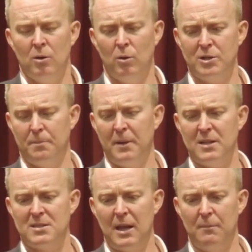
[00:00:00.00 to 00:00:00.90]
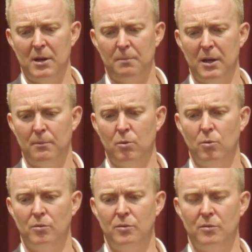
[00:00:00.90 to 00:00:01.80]
well, it depends how many
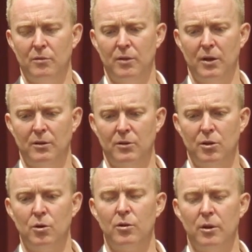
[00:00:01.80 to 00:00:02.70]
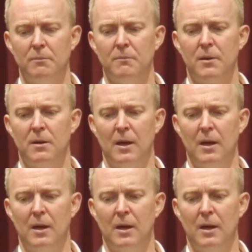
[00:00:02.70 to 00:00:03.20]
people that do them.